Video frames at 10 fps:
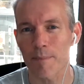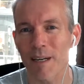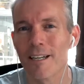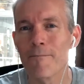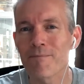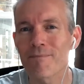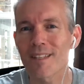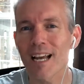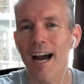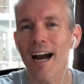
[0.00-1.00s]
But
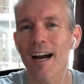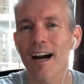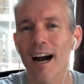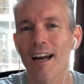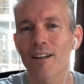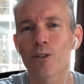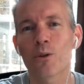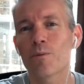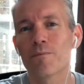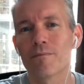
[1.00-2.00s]
I
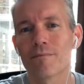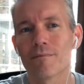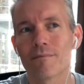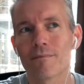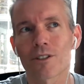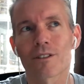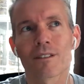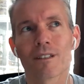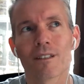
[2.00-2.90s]
do just